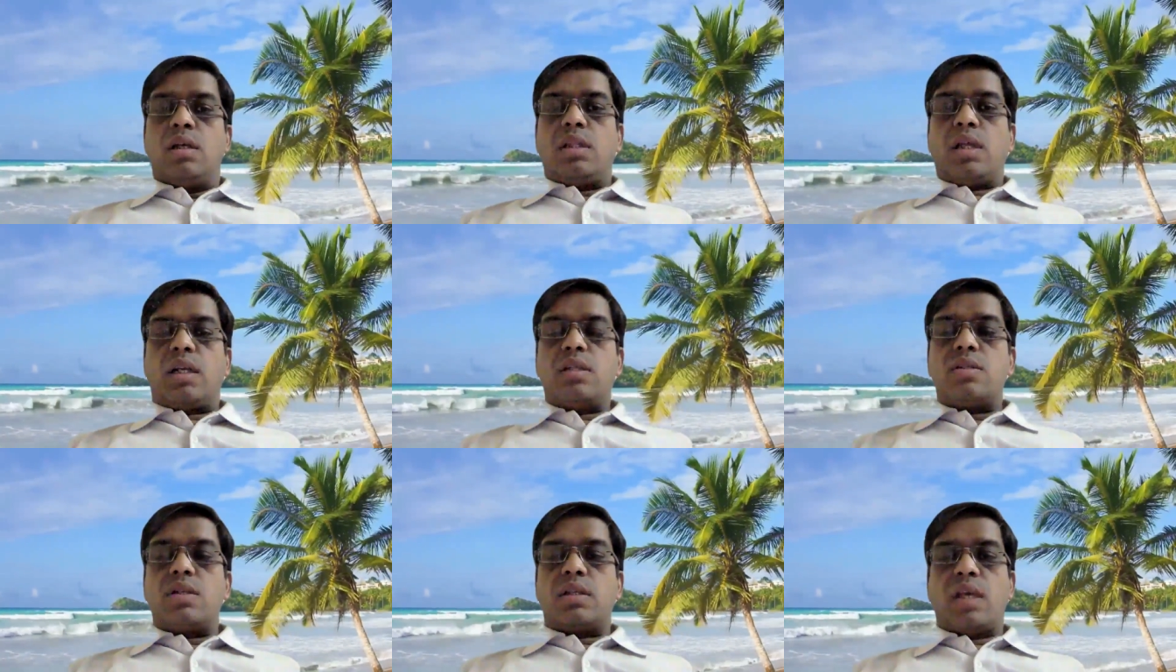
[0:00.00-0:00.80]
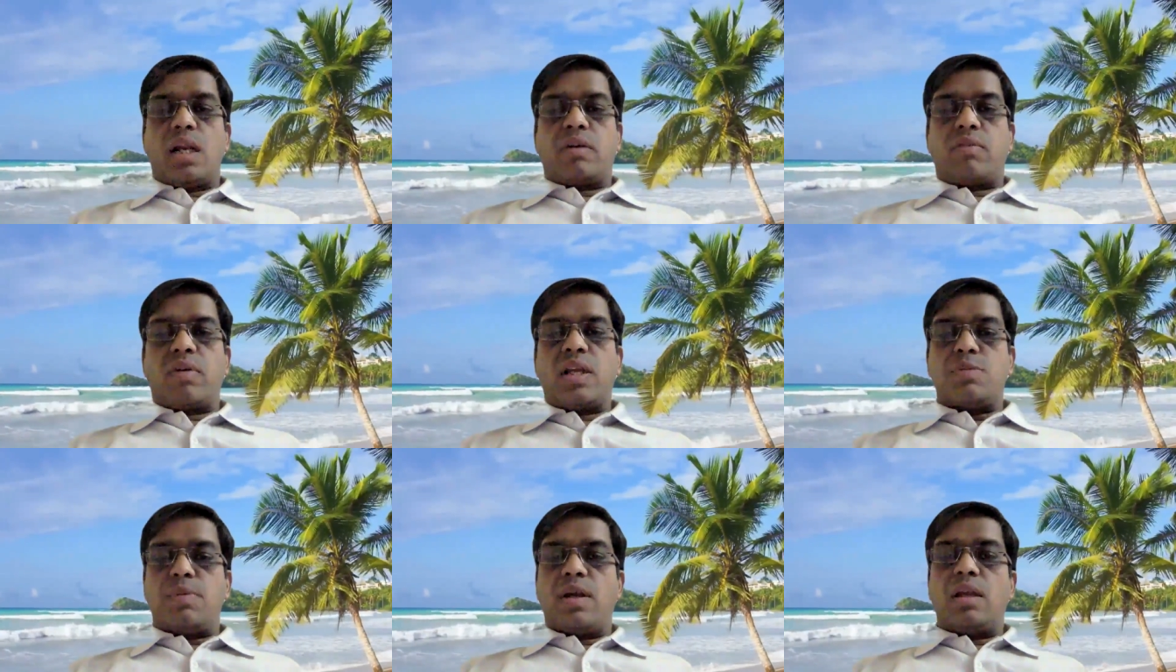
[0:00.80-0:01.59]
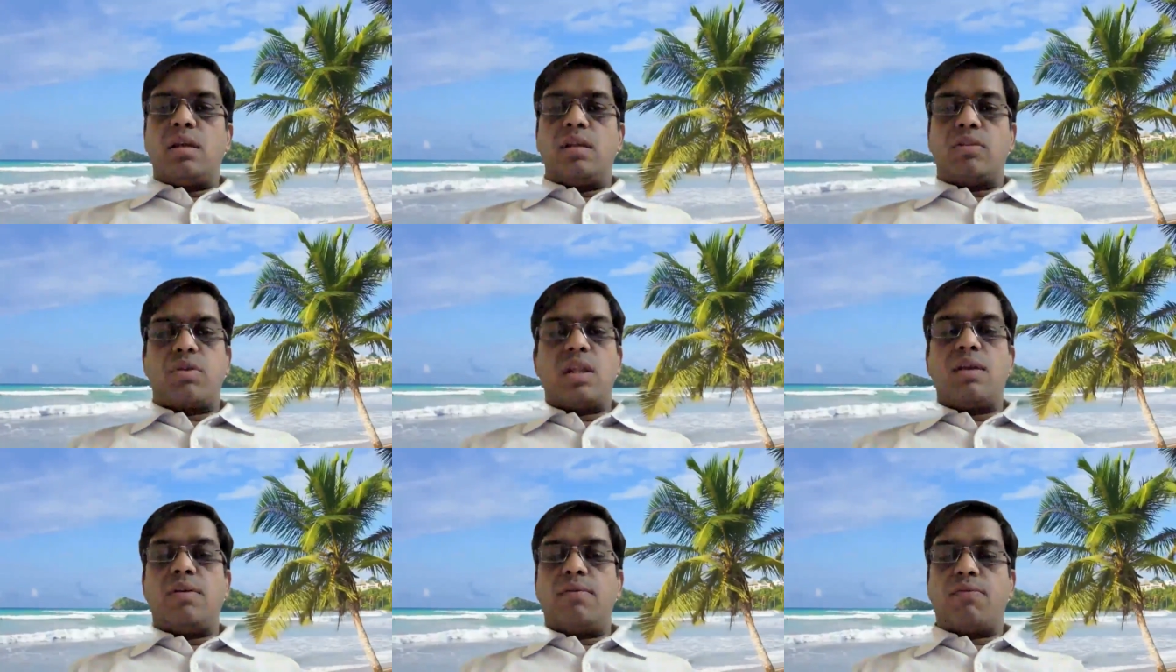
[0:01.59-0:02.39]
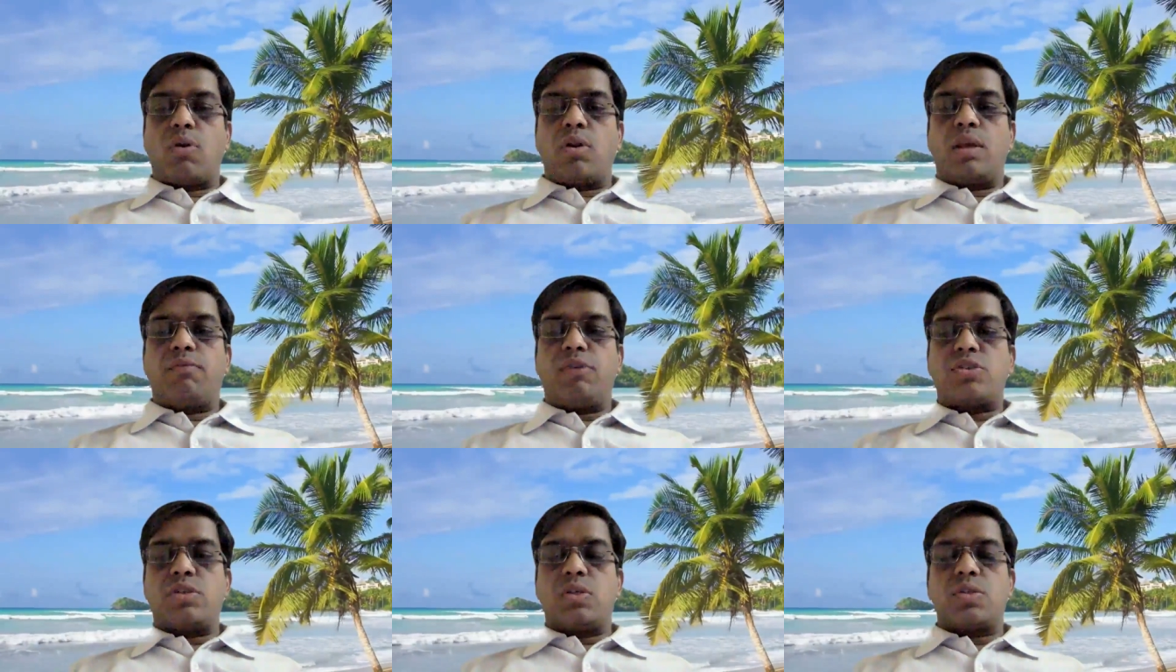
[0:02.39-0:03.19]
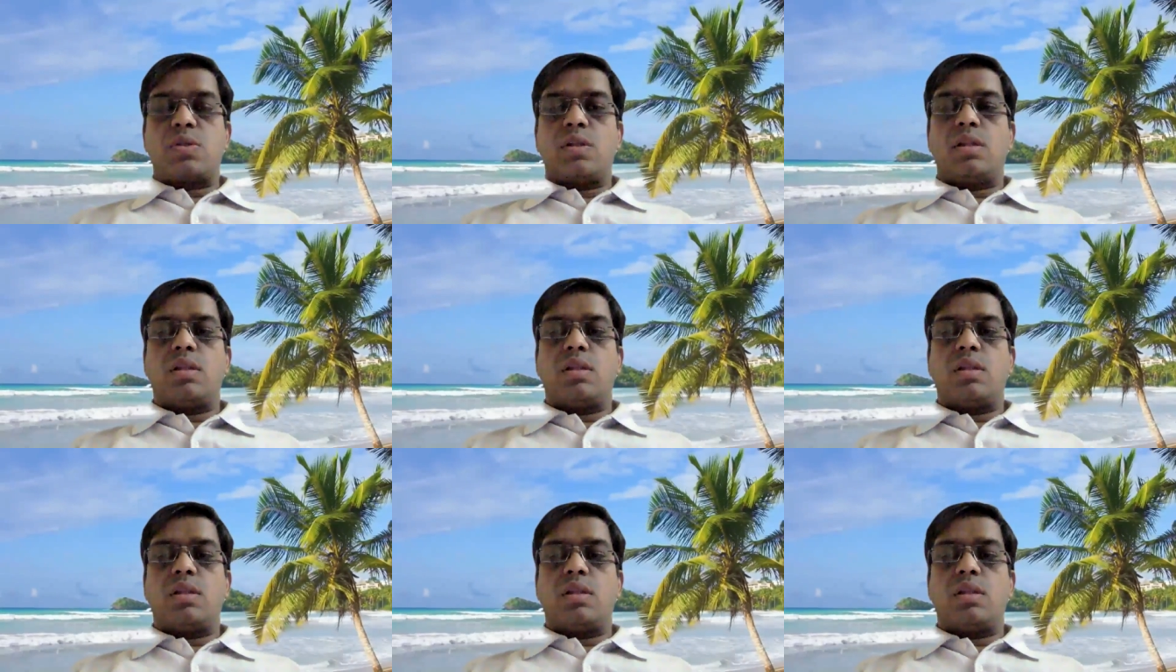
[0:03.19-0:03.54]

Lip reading: that is characterized by three following features.